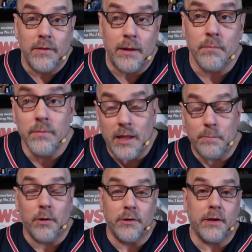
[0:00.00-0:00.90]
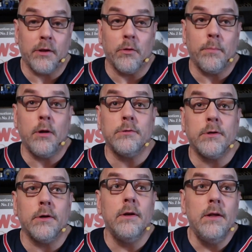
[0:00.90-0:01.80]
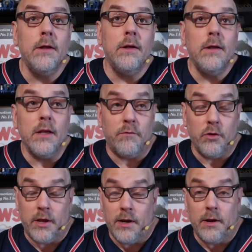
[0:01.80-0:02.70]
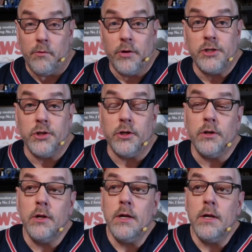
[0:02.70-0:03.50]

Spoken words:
that particular poster, if you get an original.